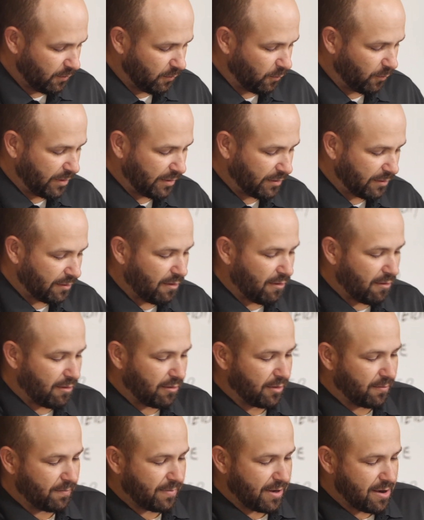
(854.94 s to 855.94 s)
We are
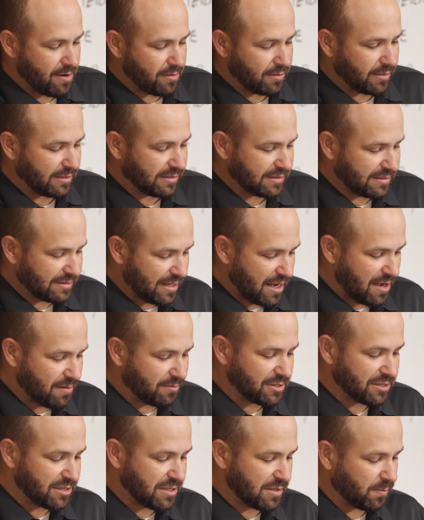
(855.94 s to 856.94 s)
all about
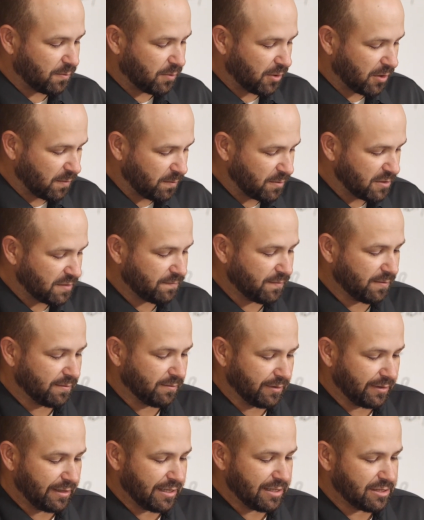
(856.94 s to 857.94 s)
establishing purposeful
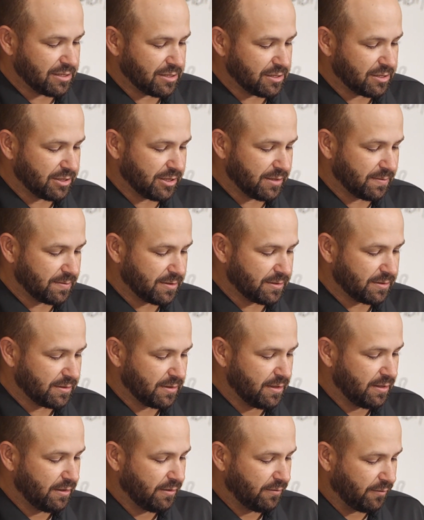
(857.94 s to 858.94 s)
relationships
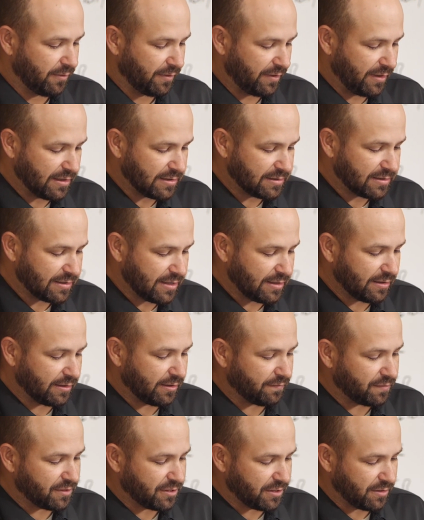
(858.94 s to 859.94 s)
with the intent
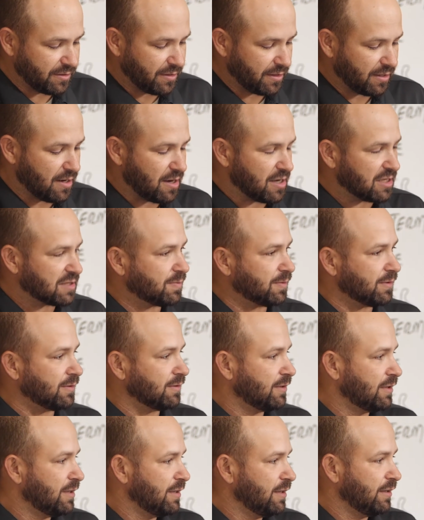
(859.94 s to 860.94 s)
of sharing the
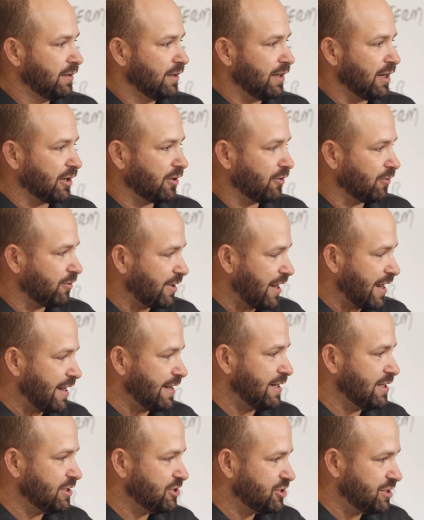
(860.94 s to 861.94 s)
gospel and
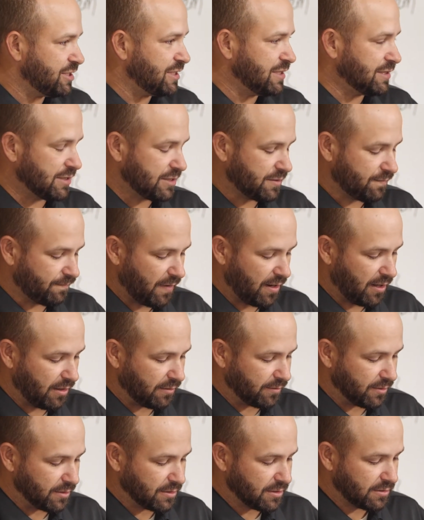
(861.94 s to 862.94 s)
creating Jesus
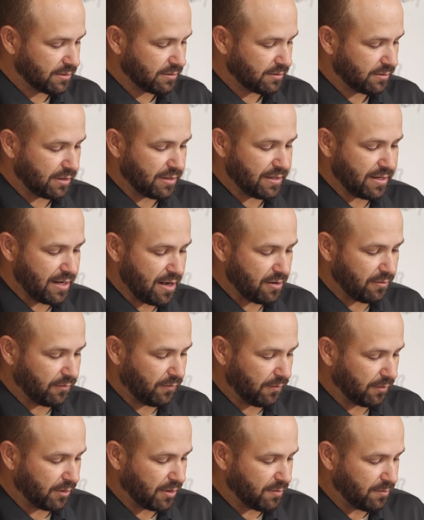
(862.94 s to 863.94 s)
followers in the
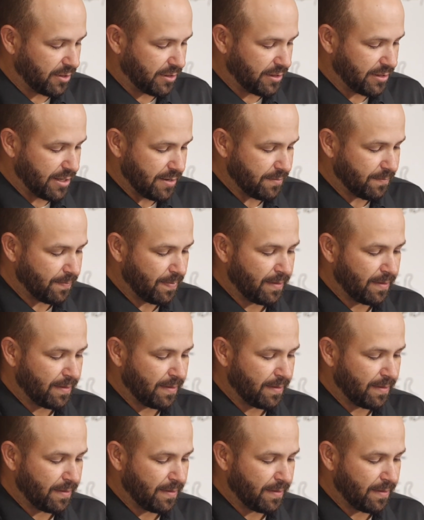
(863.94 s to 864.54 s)
outdoor community.